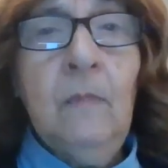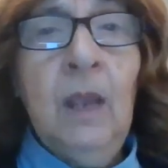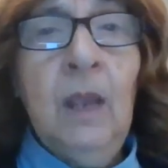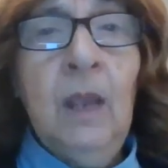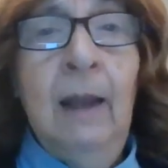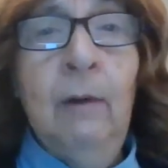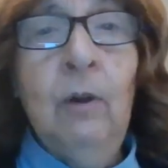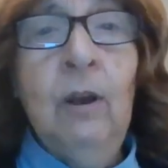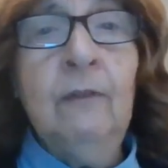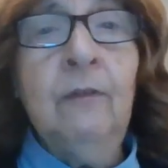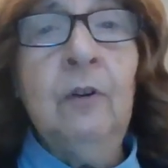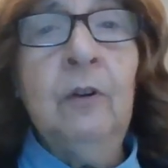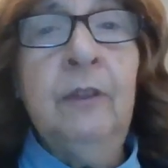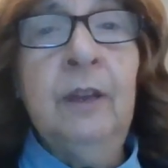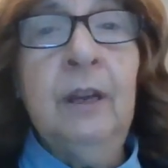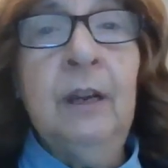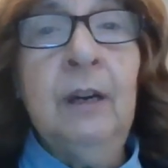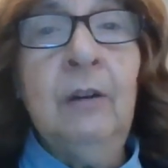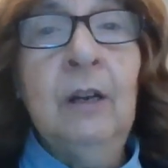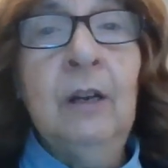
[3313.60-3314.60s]
However,
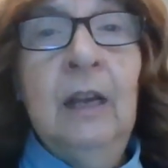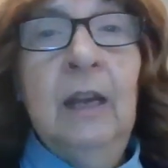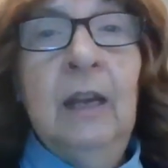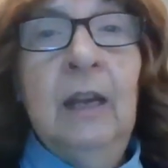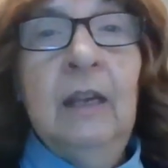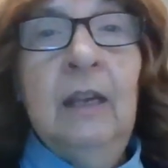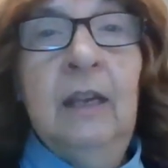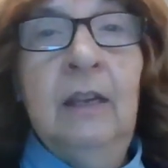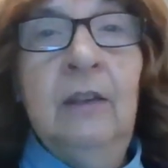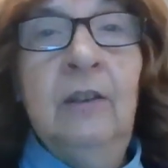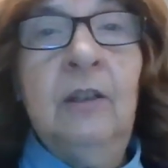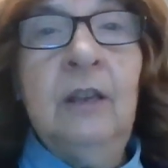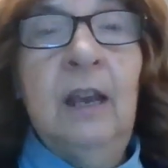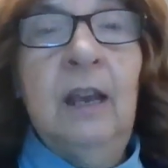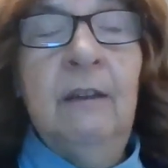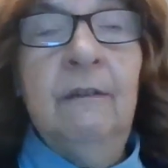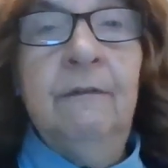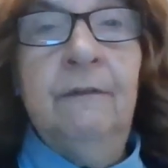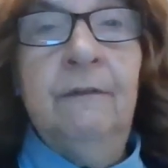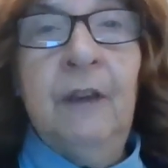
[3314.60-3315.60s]
there is
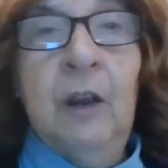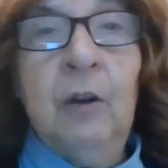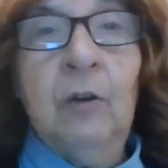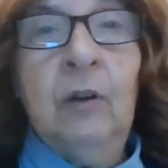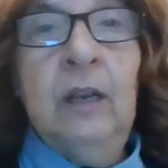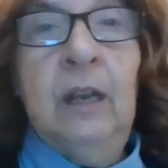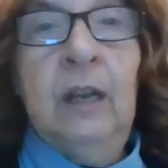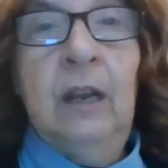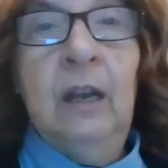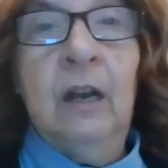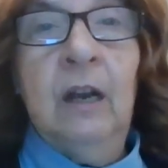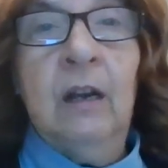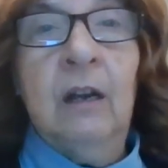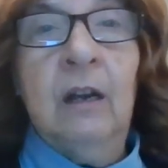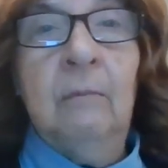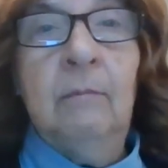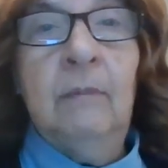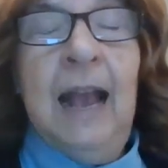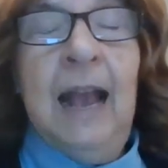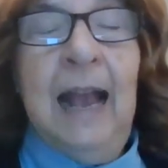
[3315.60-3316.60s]
a very
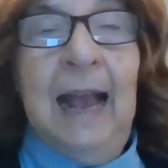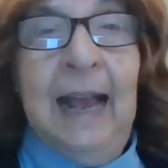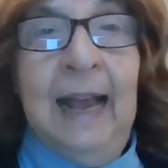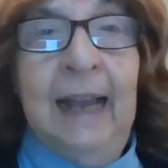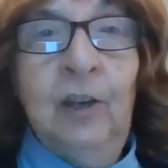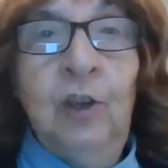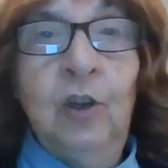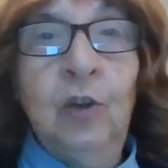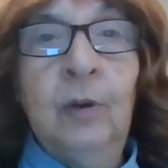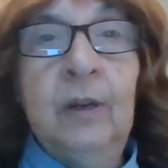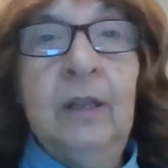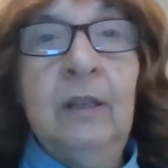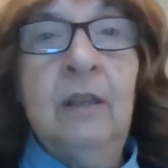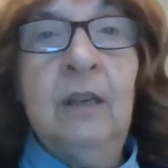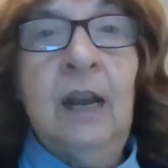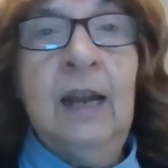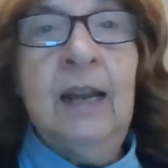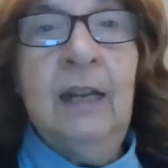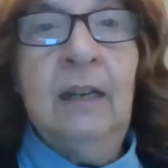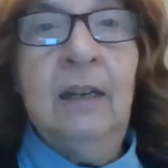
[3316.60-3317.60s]
um, accurate
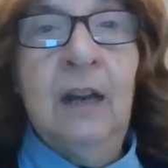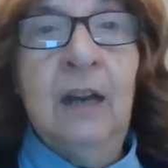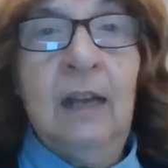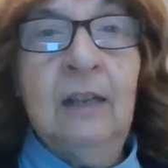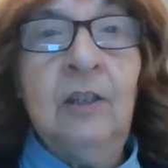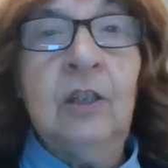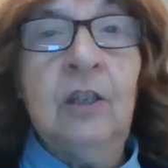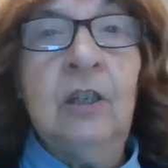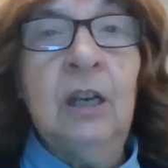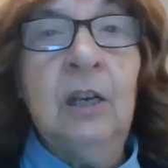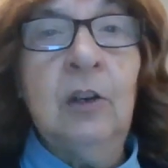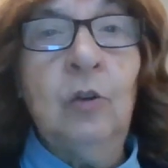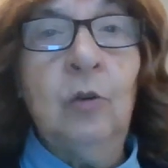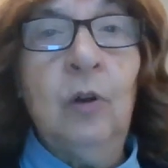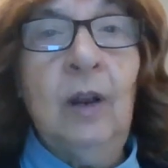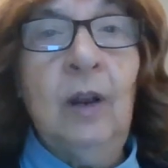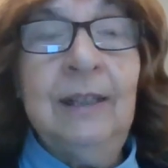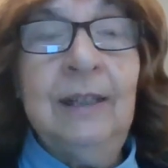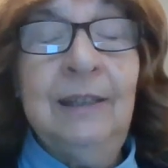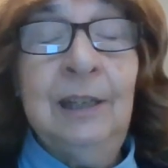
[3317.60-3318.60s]
diagnostic
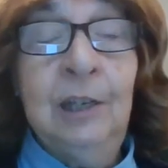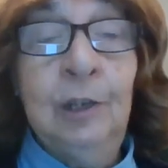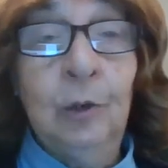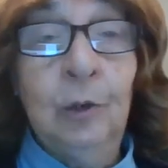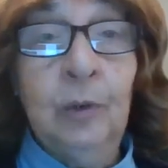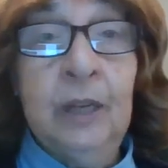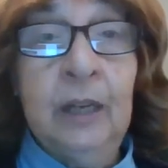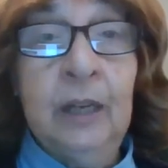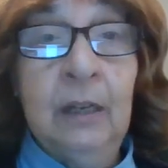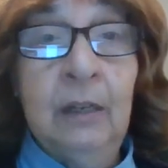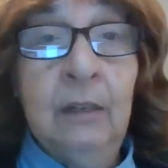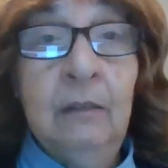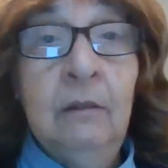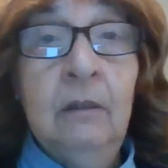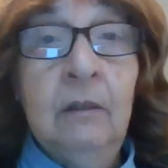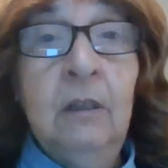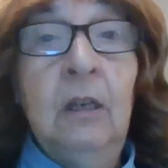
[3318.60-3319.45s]
criteria